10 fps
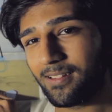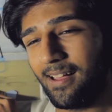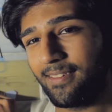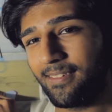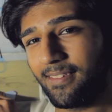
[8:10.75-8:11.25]

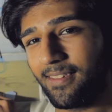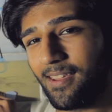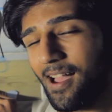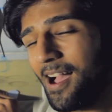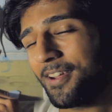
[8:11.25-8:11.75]
And
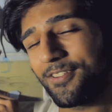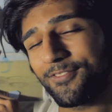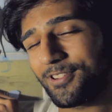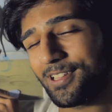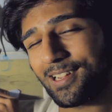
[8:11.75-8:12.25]
I don't
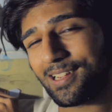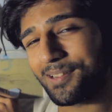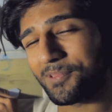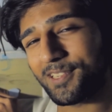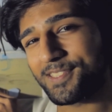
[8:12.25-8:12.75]
feel like
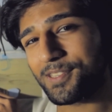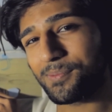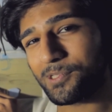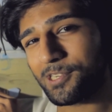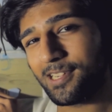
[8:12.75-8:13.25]
I'm going to stop
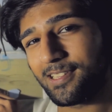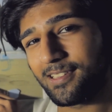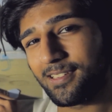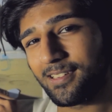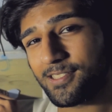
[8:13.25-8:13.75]

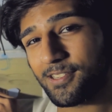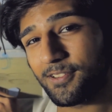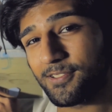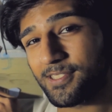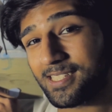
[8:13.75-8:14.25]
trying.
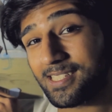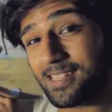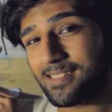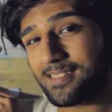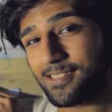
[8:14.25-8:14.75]
So
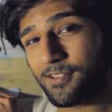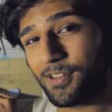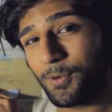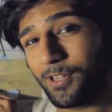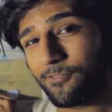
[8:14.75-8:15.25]
success is the
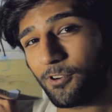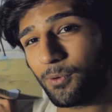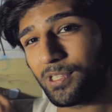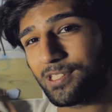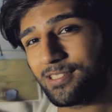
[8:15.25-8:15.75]
only way
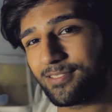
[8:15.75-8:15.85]
forward.